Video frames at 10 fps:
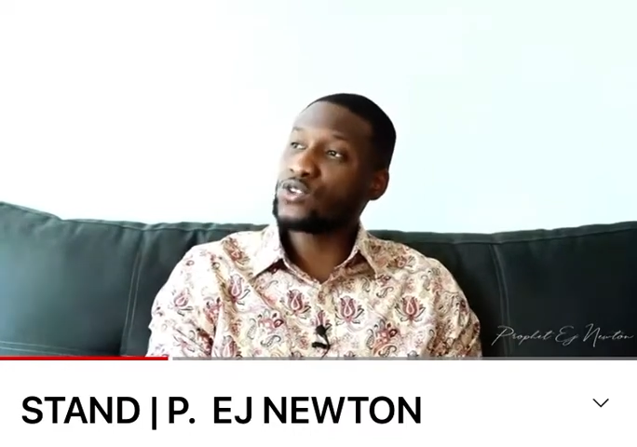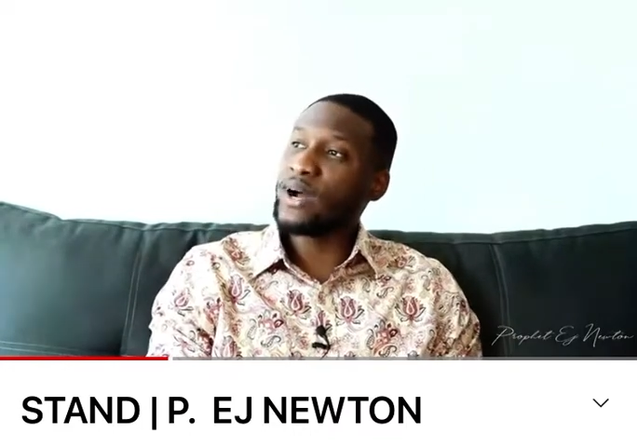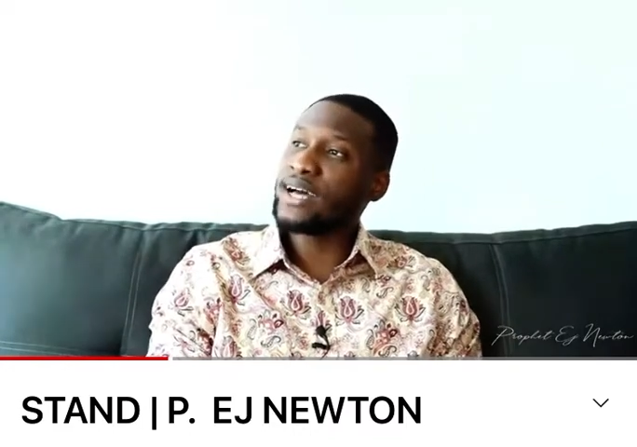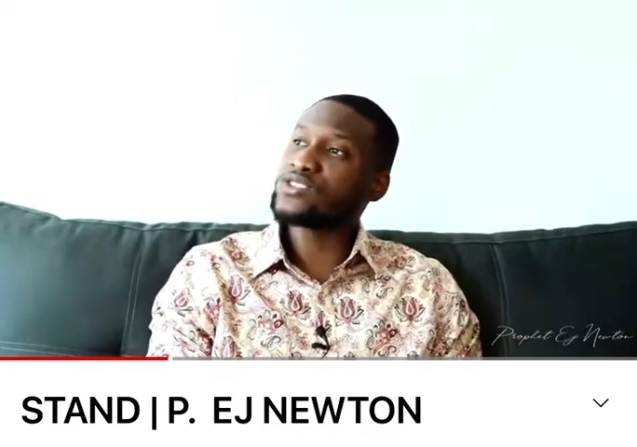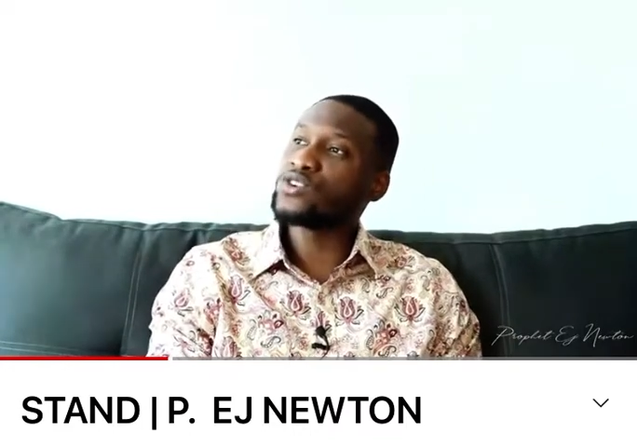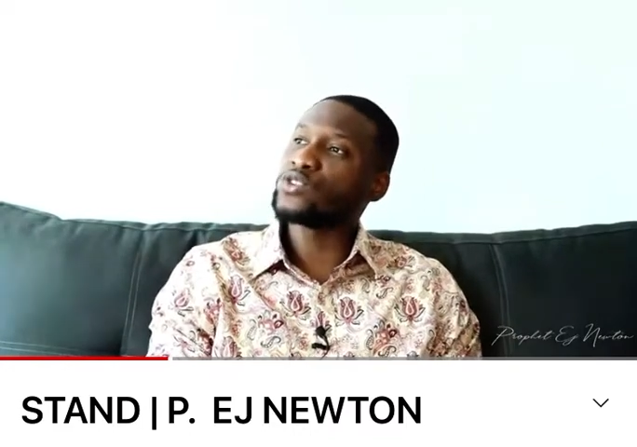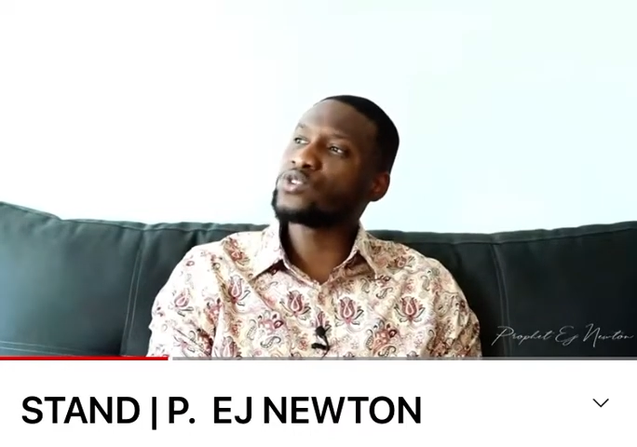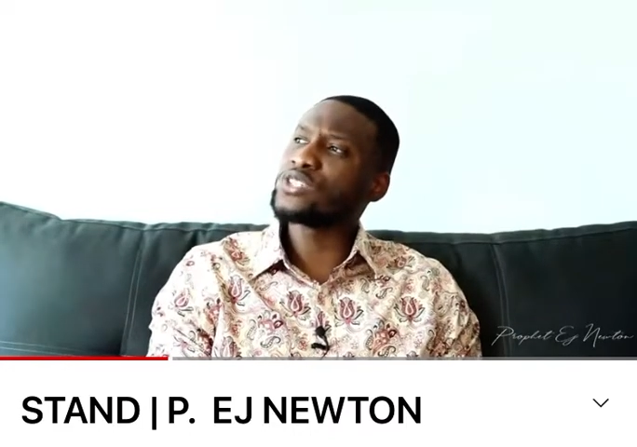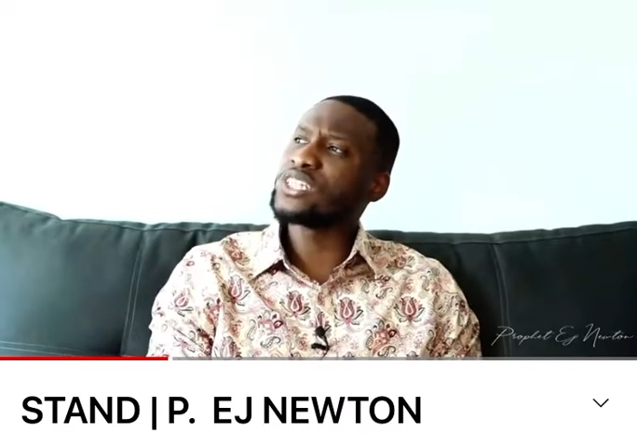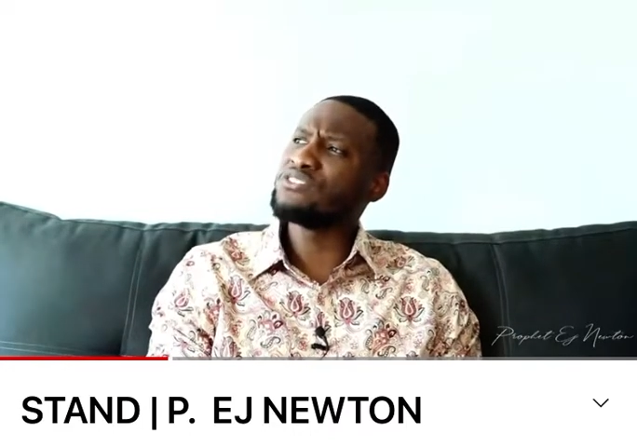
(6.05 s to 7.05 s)
why has God
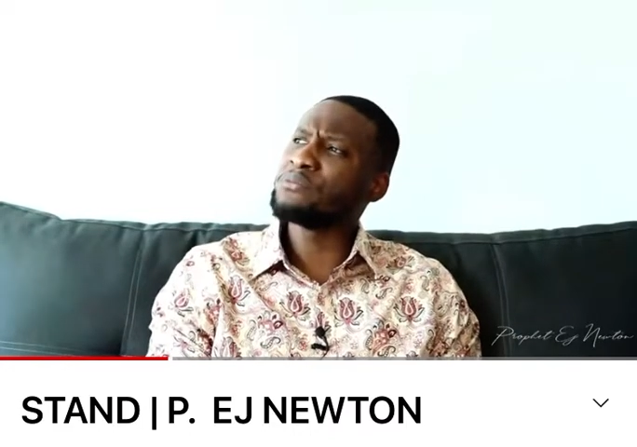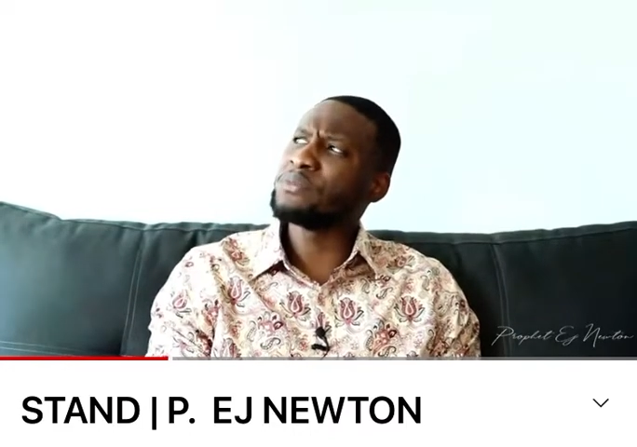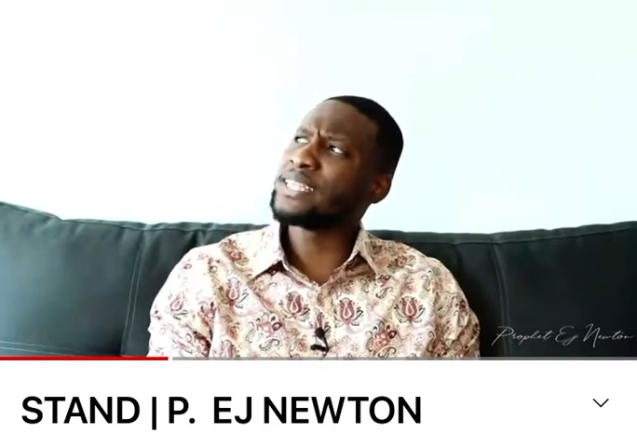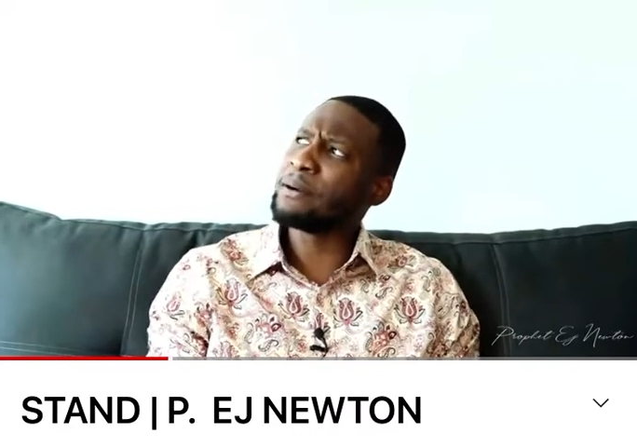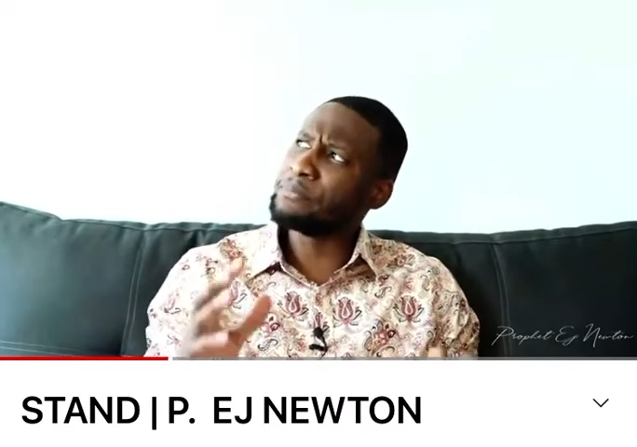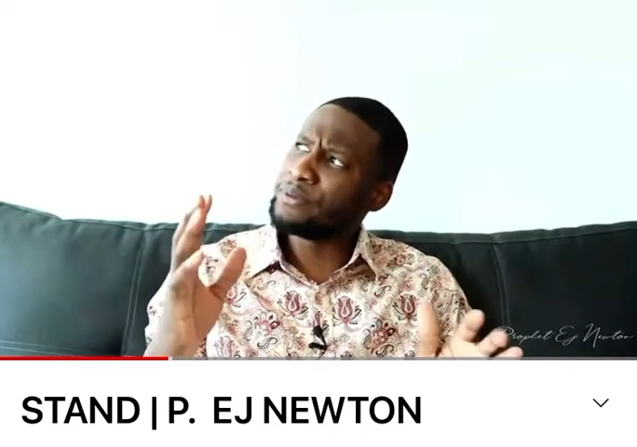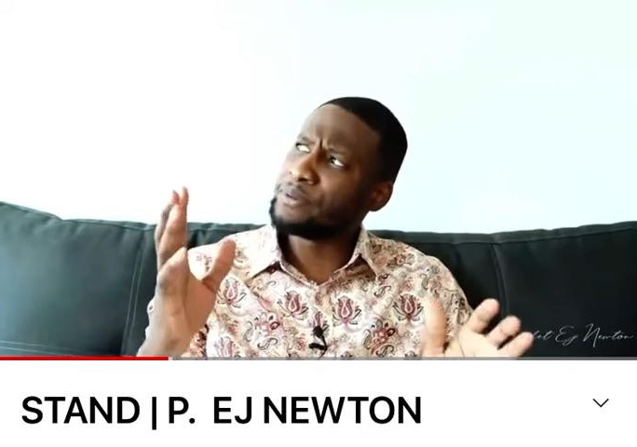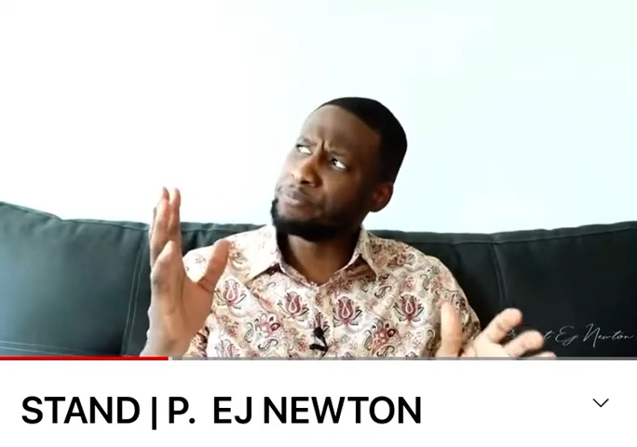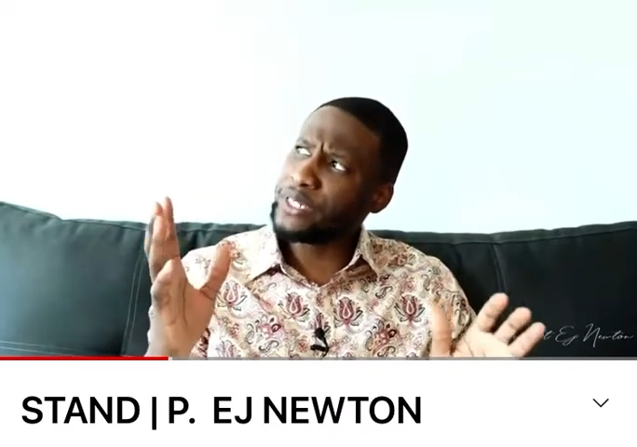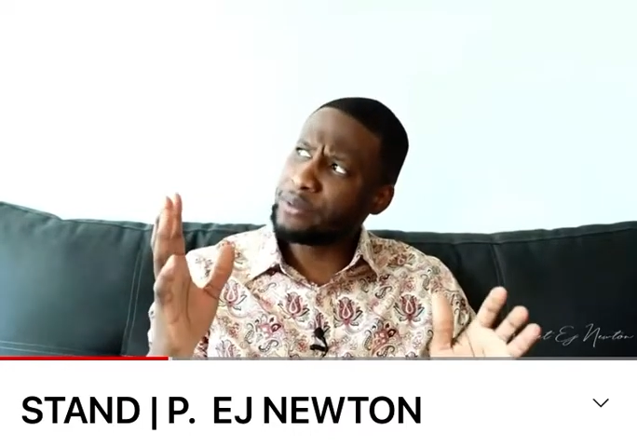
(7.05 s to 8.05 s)
not given me that
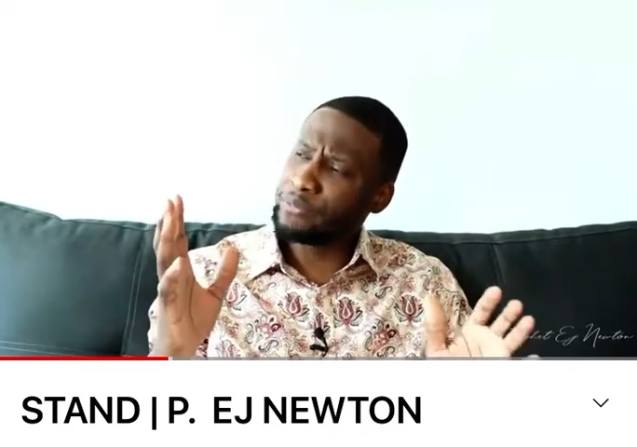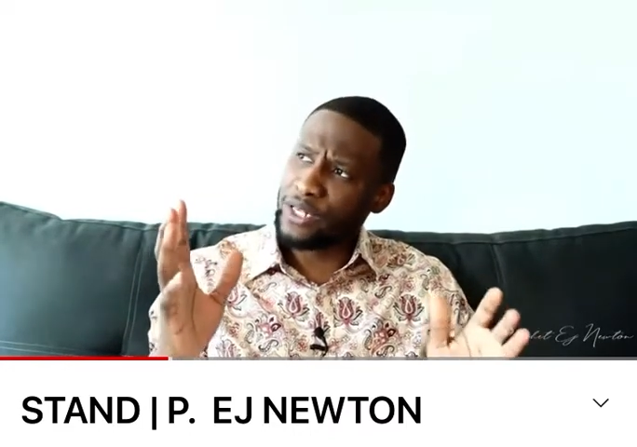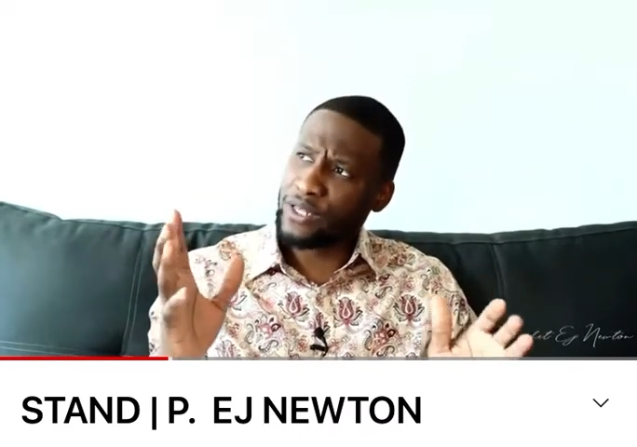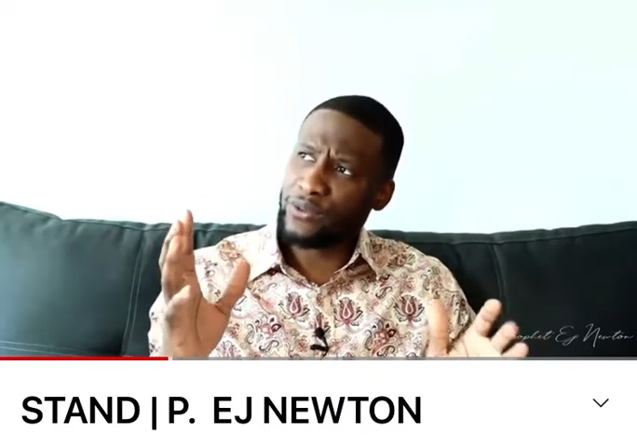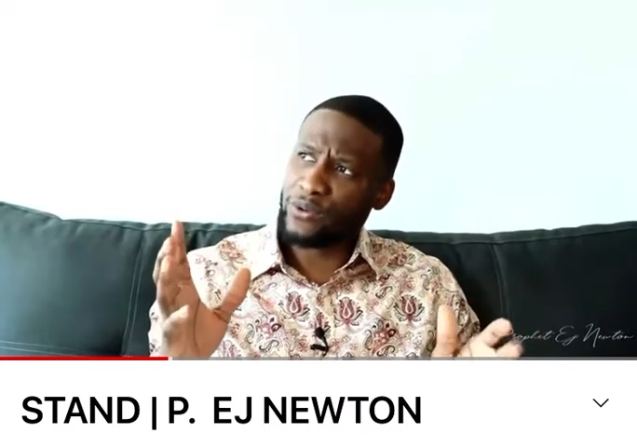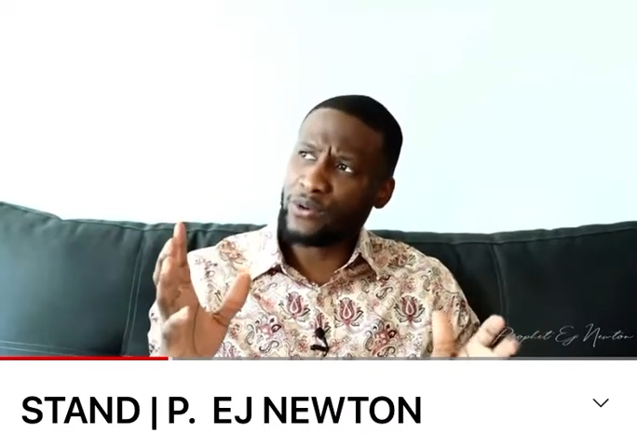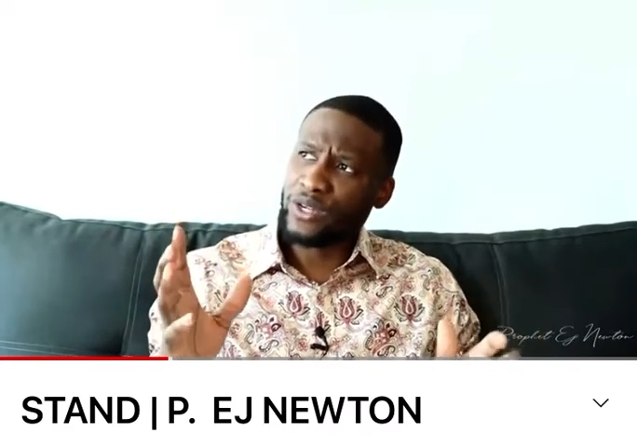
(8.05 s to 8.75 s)
big breakthrough?